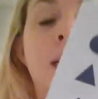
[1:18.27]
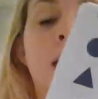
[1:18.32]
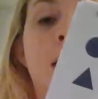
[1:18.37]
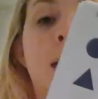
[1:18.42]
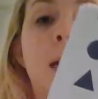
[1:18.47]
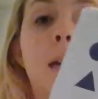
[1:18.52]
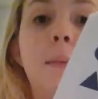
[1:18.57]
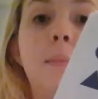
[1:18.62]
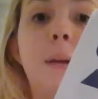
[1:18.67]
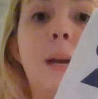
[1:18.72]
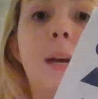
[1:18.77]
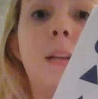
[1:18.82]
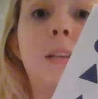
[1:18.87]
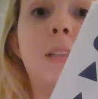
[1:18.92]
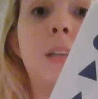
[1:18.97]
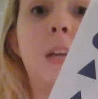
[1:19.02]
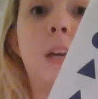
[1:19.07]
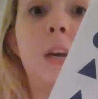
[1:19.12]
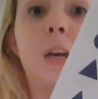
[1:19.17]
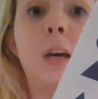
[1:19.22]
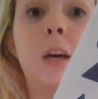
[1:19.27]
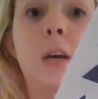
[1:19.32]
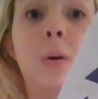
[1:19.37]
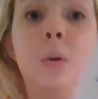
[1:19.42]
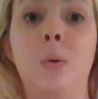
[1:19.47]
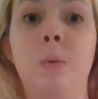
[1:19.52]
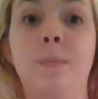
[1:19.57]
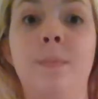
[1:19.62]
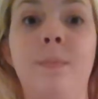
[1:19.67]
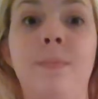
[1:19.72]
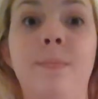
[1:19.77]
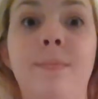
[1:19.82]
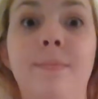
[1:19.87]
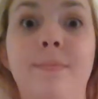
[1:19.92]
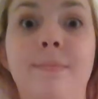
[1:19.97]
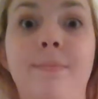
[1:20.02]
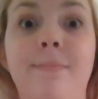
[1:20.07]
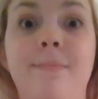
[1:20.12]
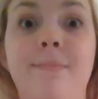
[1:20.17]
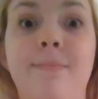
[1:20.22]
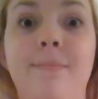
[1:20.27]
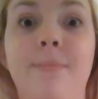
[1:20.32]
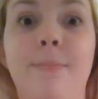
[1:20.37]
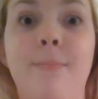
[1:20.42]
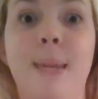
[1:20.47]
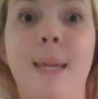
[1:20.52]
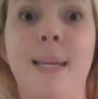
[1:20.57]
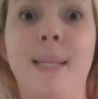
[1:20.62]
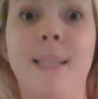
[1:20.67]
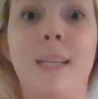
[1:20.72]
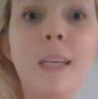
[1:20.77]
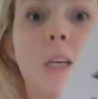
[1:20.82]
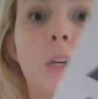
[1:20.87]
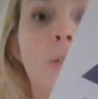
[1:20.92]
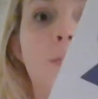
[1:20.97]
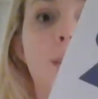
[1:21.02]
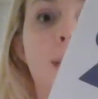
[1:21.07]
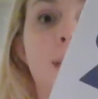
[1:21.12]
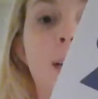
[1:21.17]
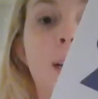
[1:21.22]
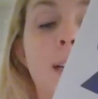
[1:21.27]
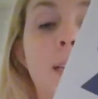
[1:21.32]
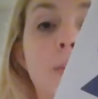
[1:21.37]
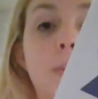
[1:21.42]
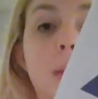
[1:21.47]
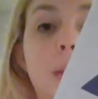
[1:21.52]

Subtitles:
had to go because of COVID last